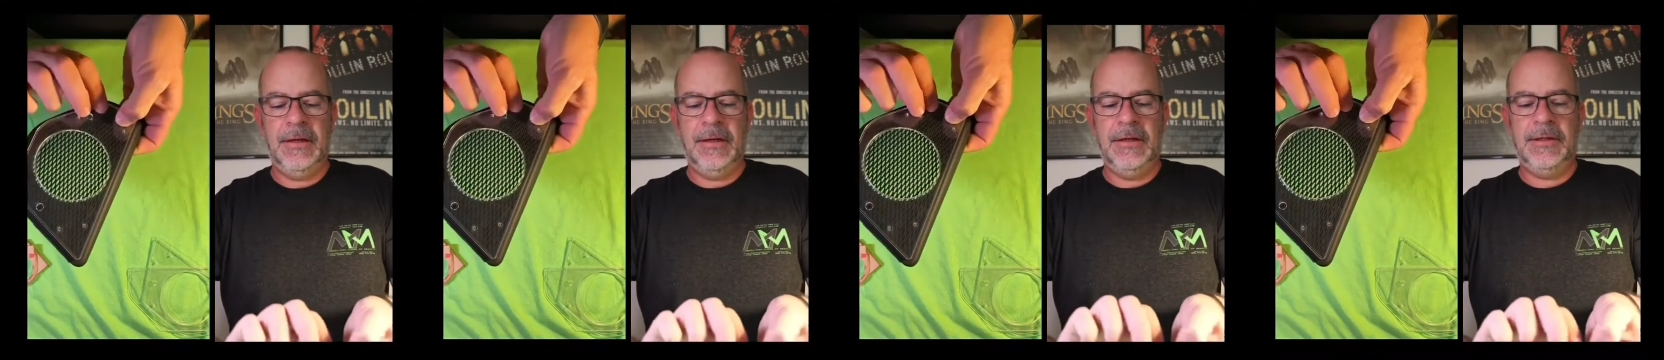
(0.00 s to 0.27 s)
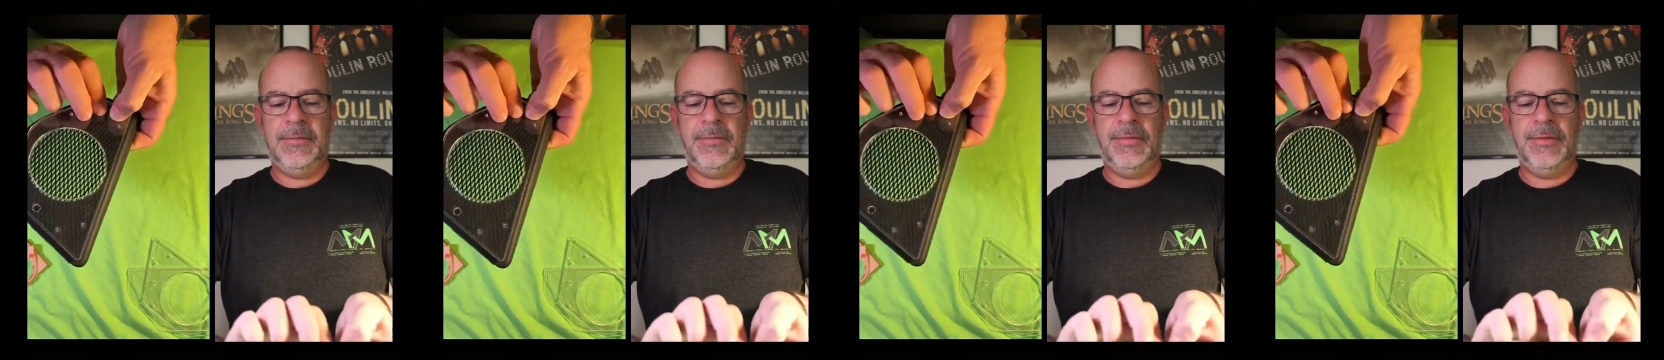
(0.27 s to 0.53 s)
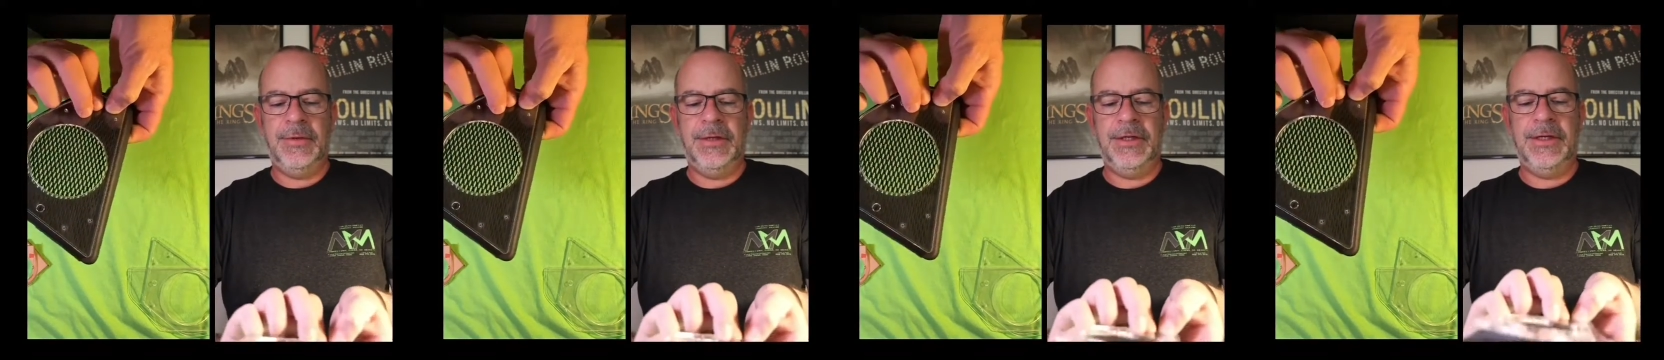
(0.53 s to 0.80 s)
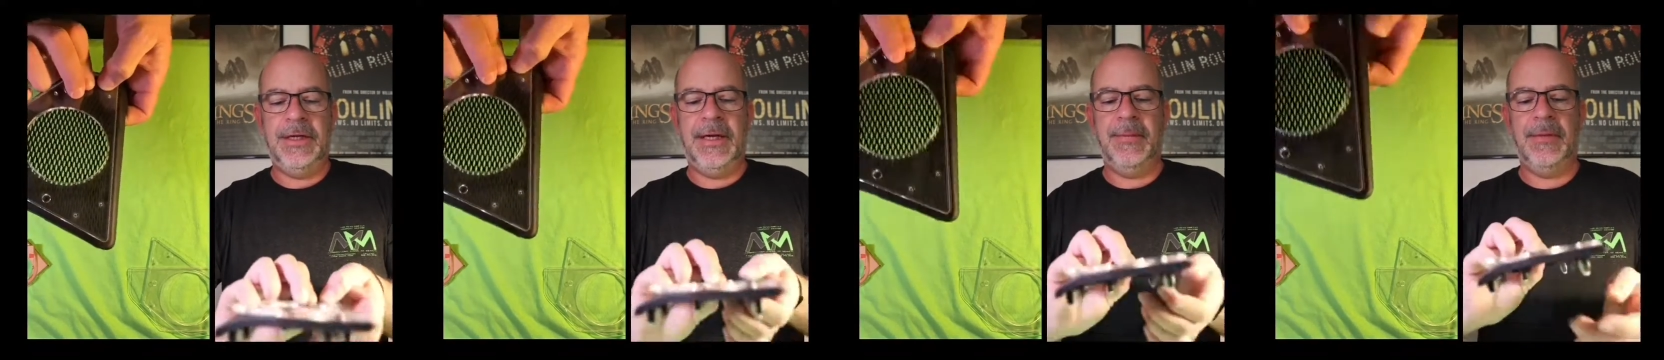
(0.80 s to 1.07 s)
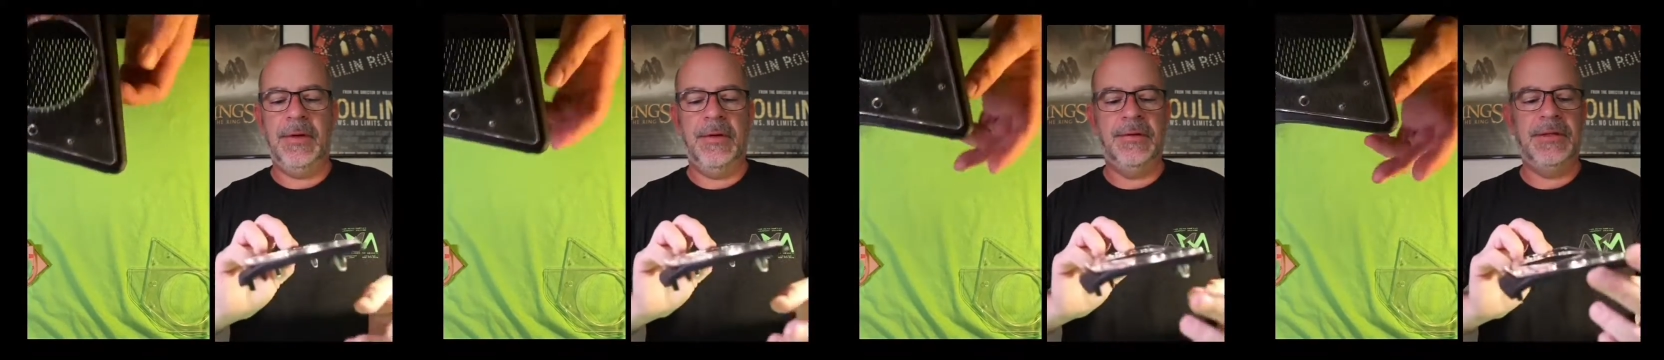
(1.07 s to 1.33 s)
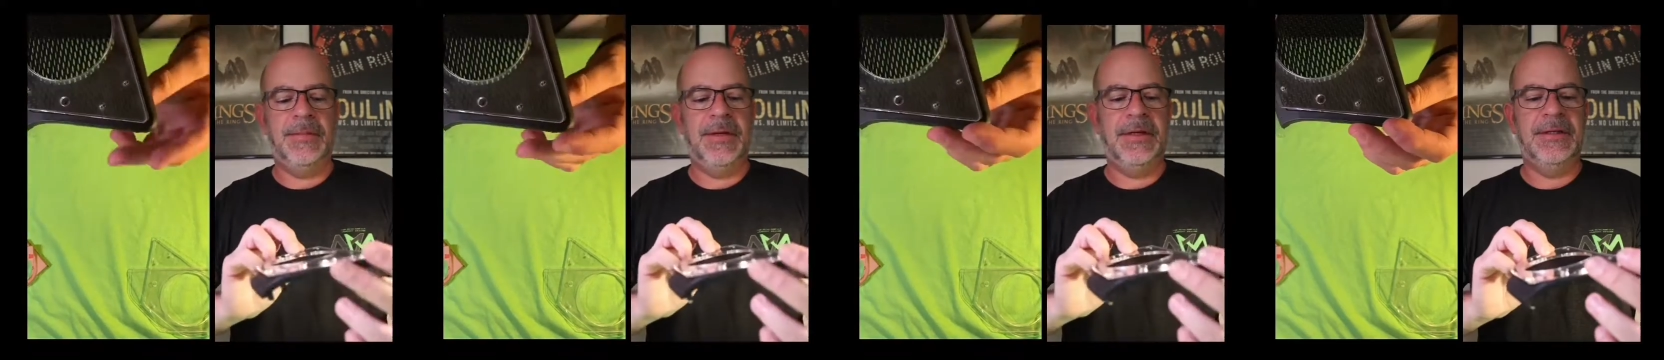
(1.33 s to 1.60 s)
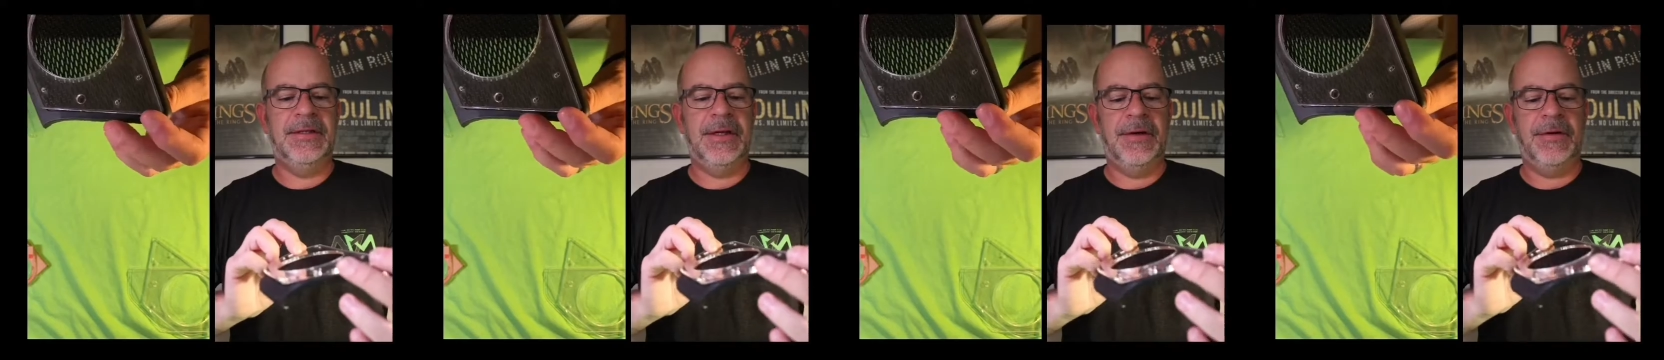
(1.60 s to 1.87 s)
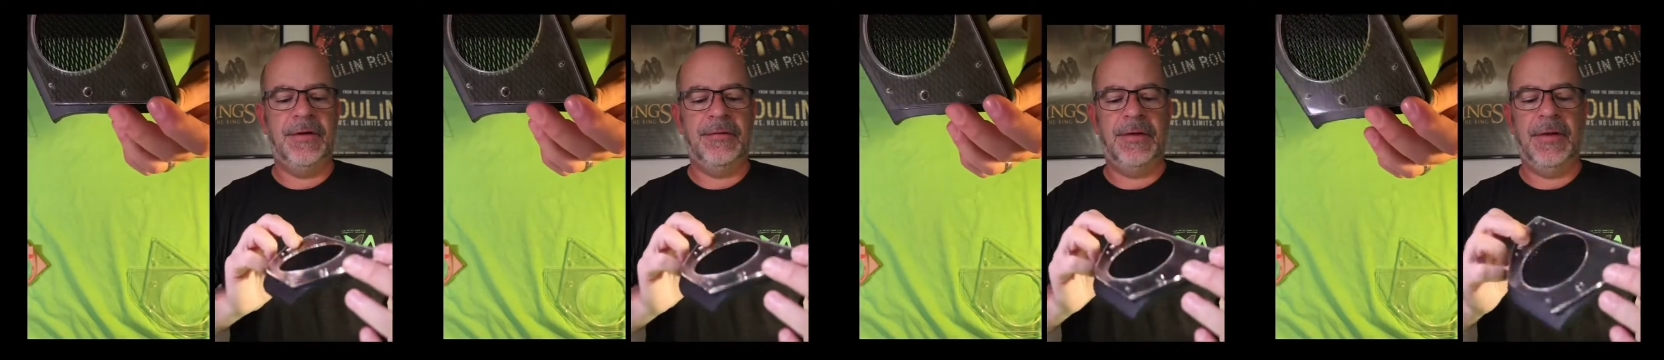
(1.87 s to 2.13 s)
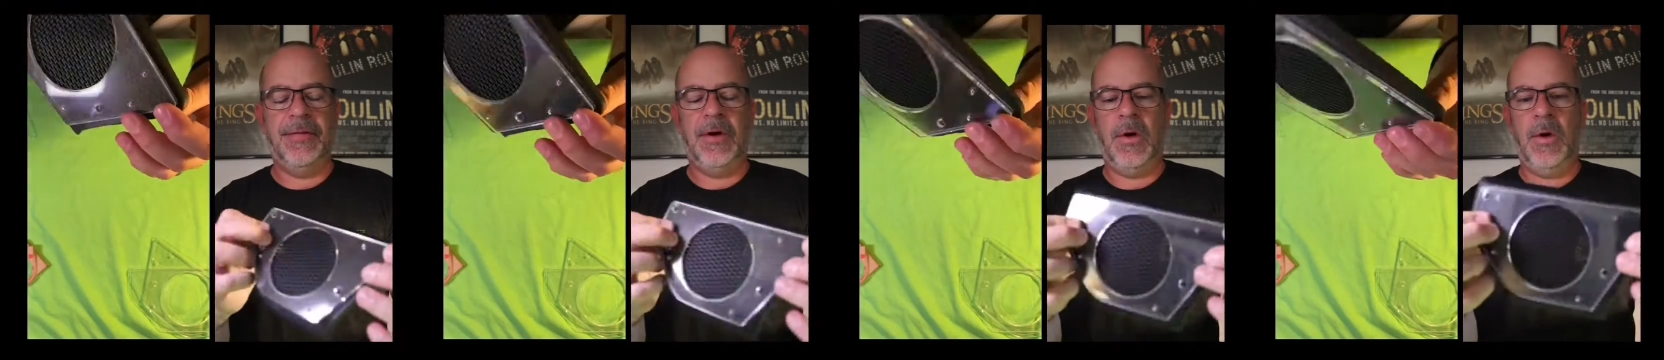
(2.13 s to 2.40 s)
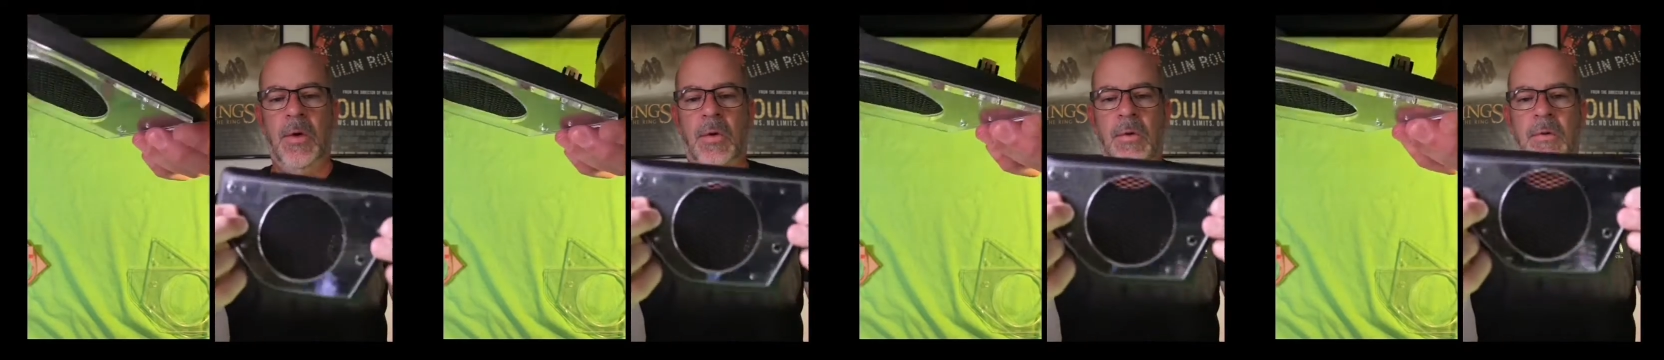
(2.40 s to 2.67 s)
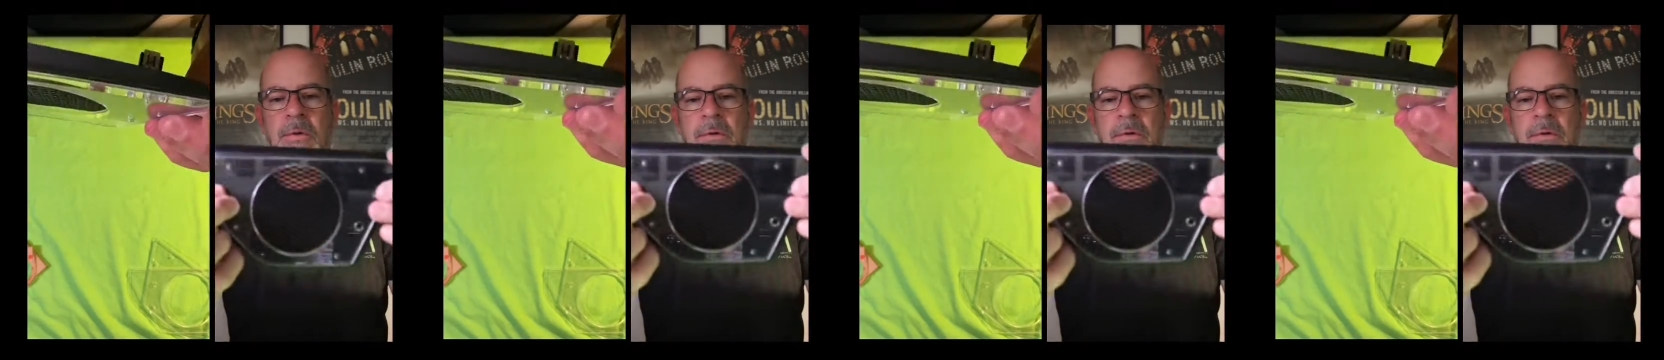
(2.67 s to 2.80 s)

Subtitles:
it's pretty damn close to being centered around the hole